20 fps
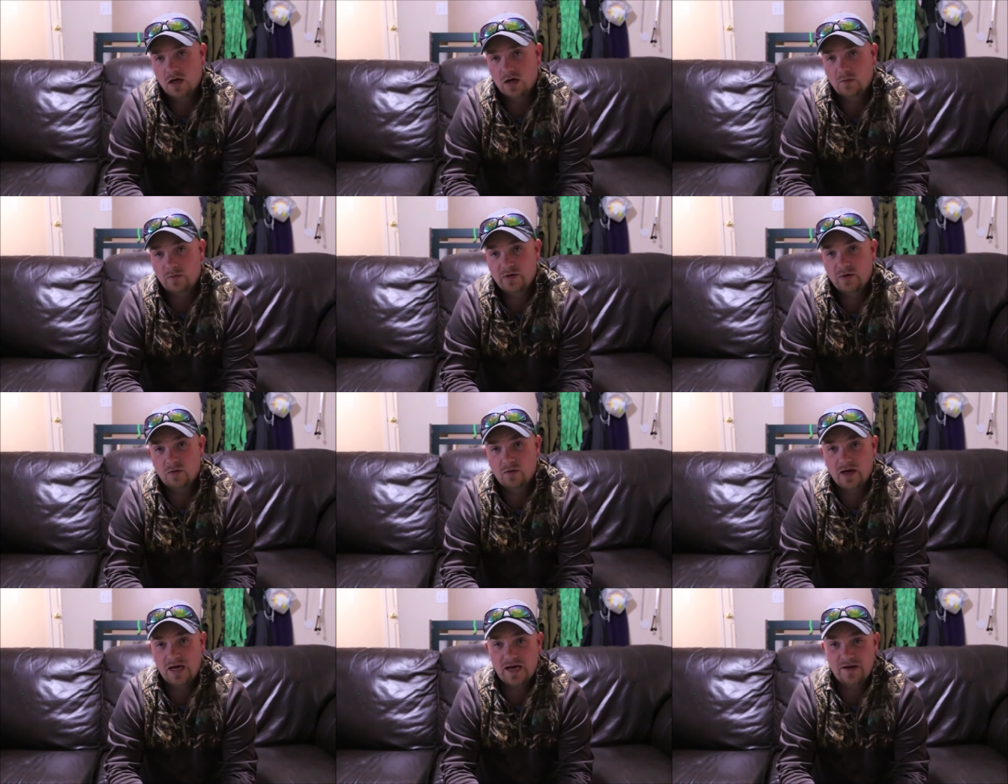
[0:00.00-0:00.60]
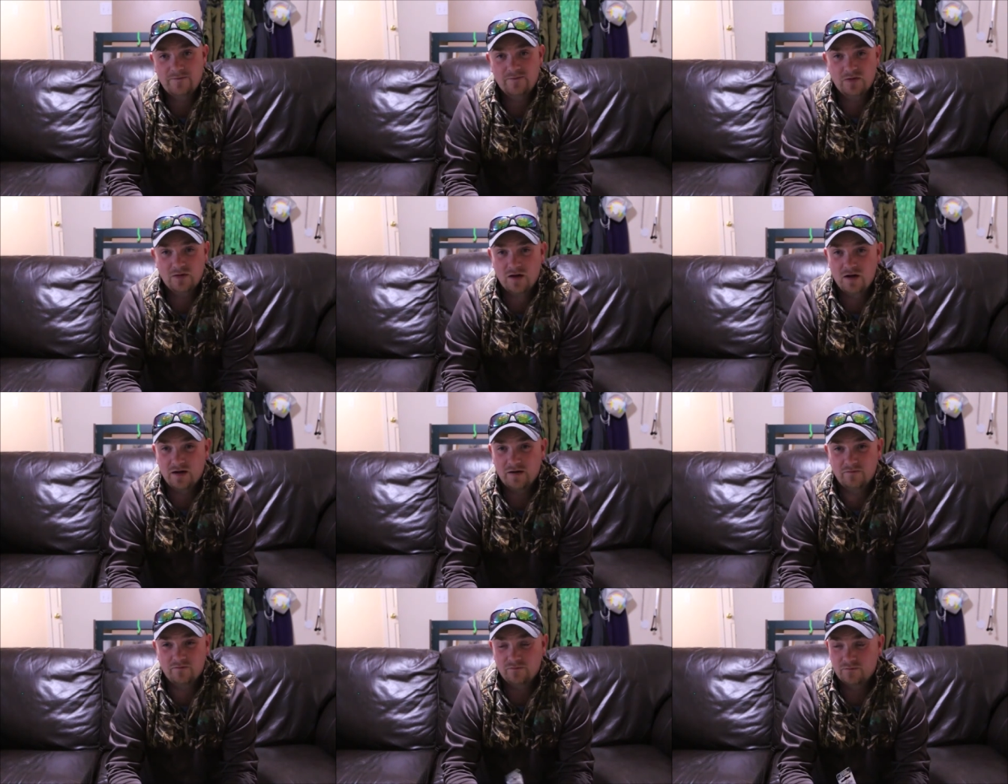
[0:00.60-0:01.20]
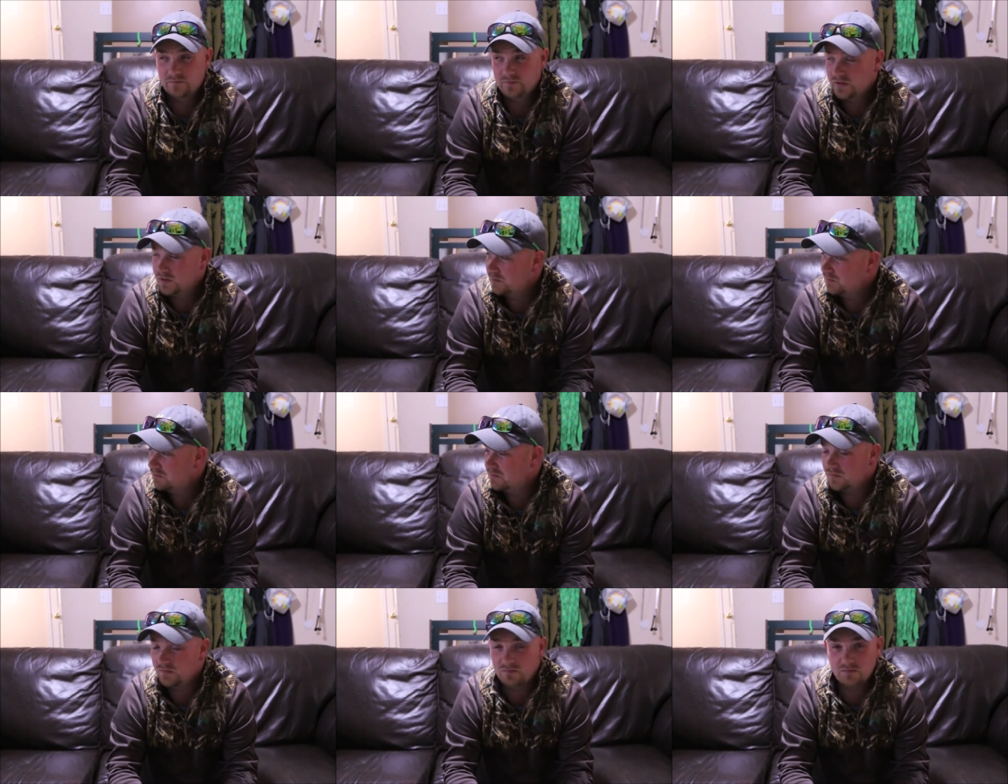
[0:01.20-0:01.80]
We don't have a lot of
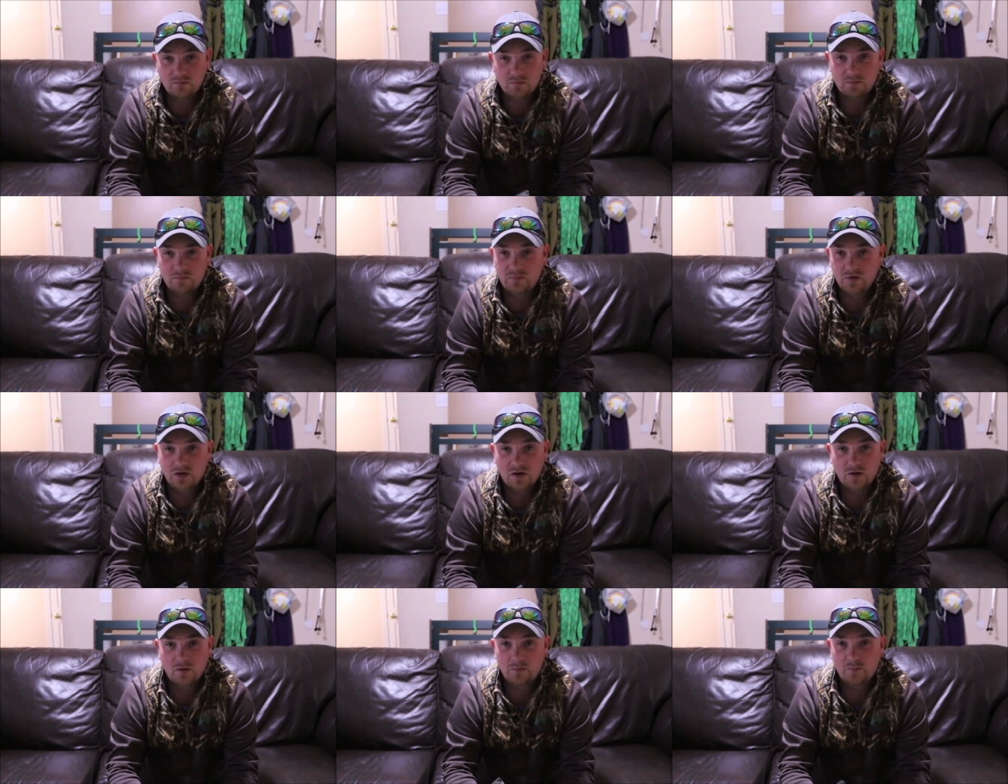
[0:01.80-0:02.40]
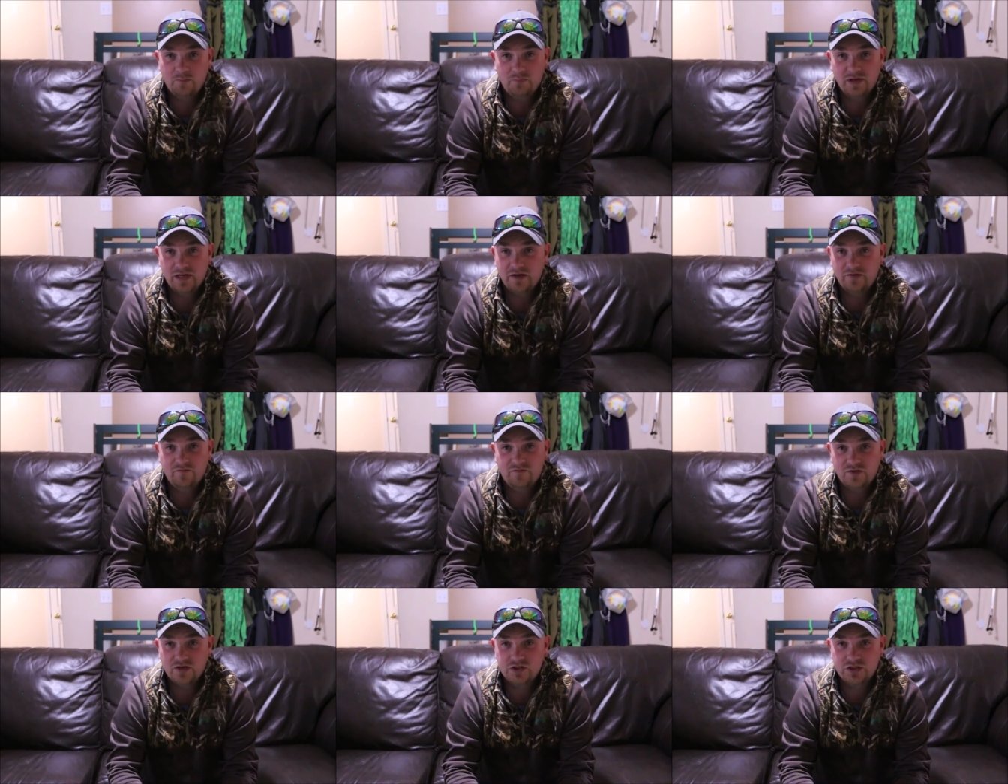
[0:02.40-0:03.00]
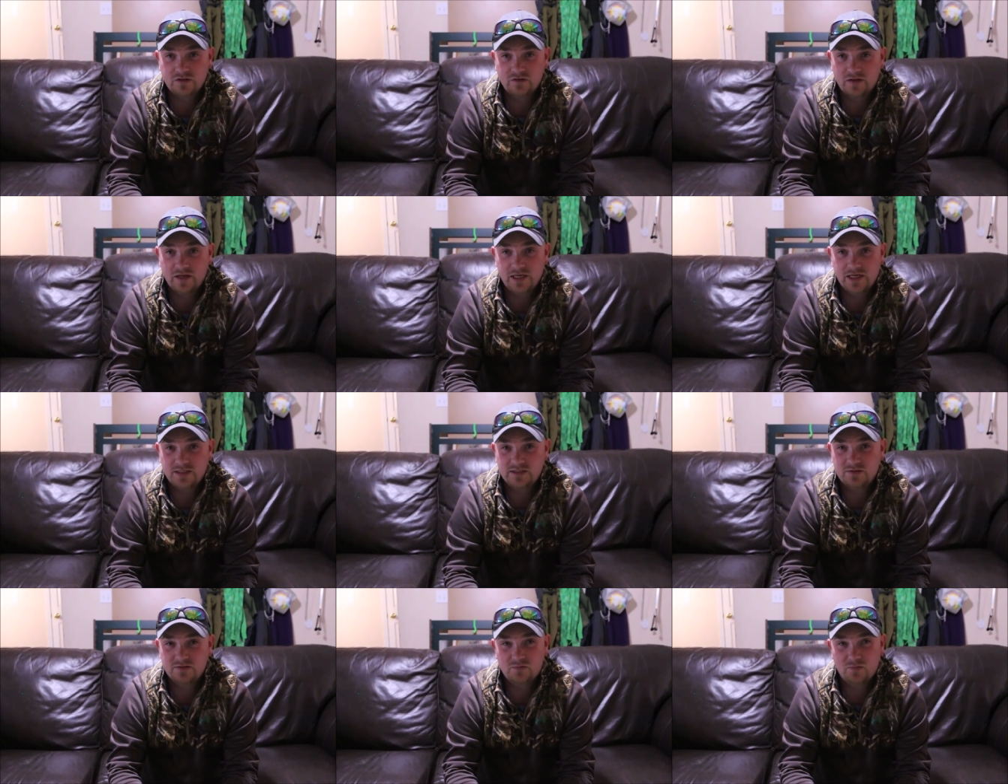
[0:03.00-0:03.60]
big fishing lakes.